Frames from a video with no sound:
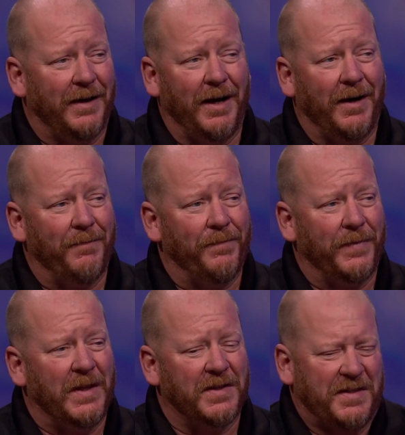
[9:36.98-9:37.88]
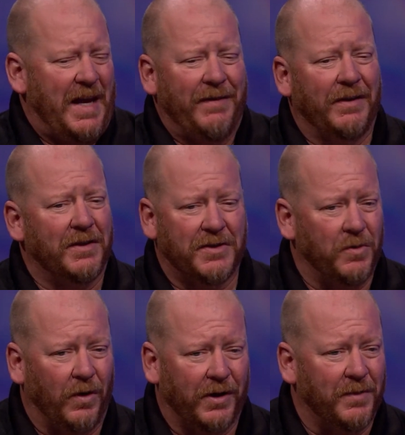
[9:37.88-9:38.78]
the savings
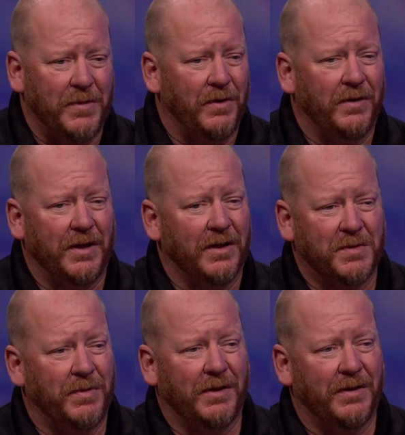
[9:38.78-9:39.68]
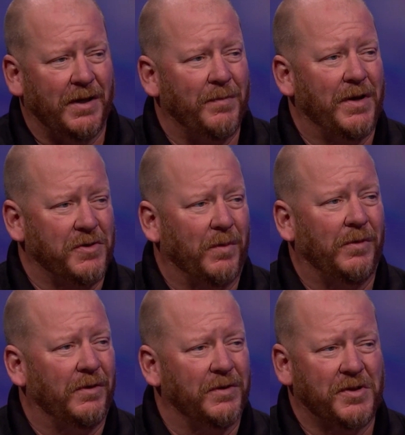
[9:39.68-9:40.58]
to our community has been
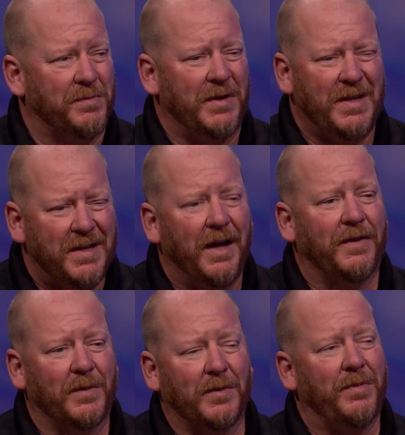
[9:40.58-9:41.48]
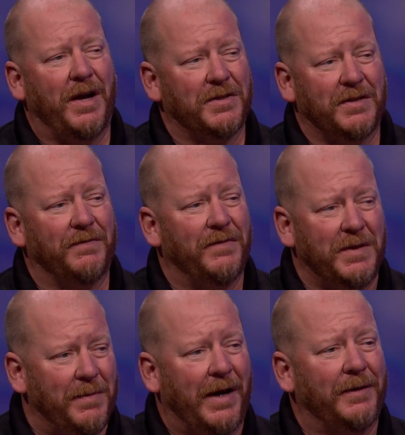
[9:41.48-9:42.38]
immeasurable, and it's just been nothing but positive
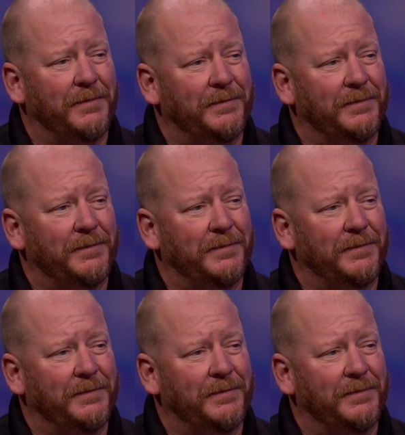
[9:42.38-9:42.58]
feedback.